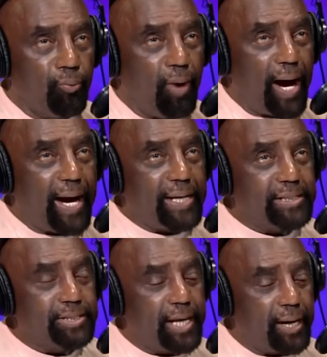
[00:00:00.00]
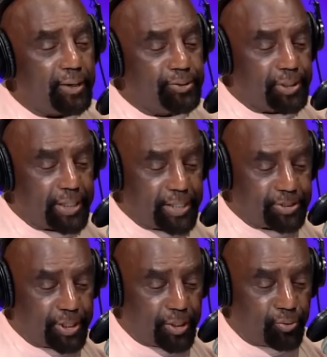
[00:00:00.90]
Why is that? You didn't answer
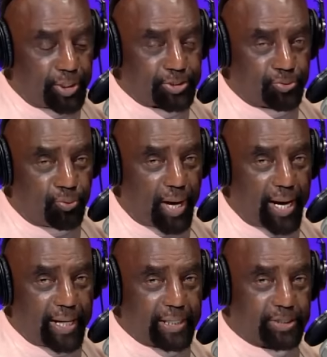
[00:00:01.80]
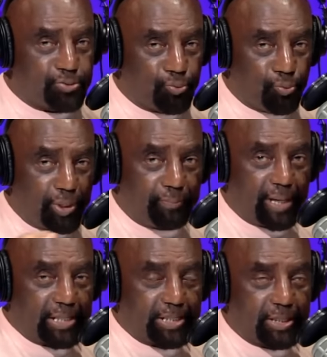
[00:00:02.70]
that question. Why is when
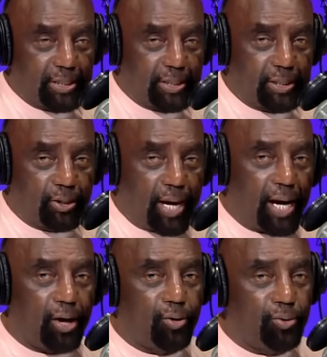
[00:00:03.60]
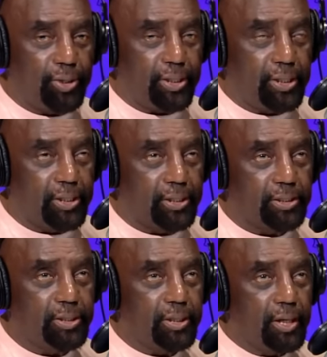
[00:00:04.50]
my son or how old he
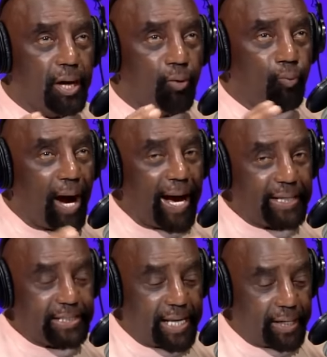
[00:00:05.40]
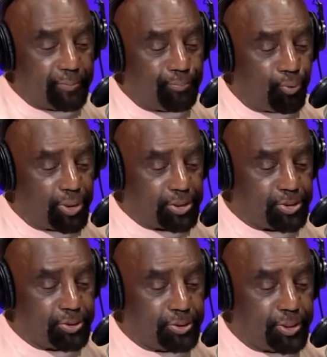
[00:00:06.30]
is, why is that important
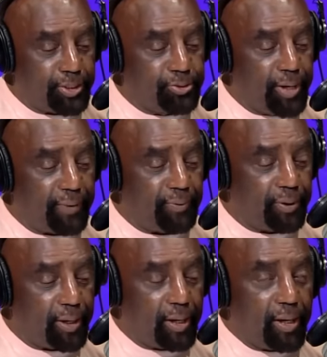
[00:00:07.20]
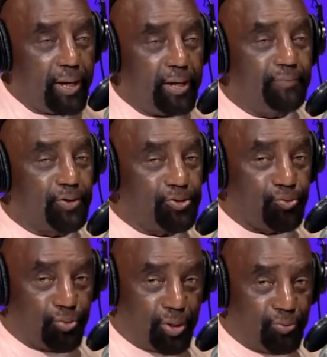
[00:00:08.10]
to you that you have to, even though you're
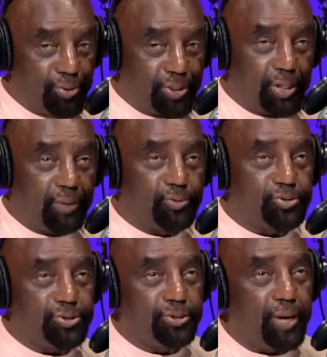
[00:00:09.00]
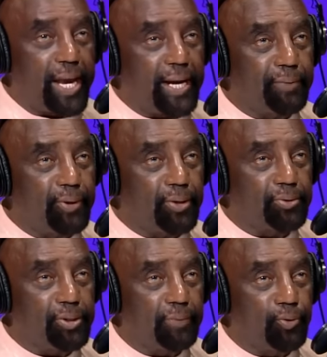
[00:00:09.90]
wrong with the numbers, you add up all the
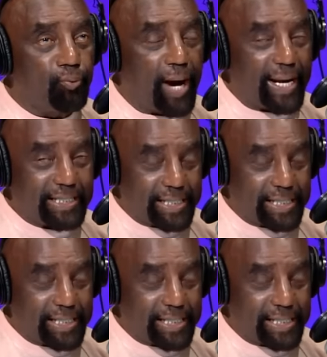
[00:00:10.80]
numbers? Why is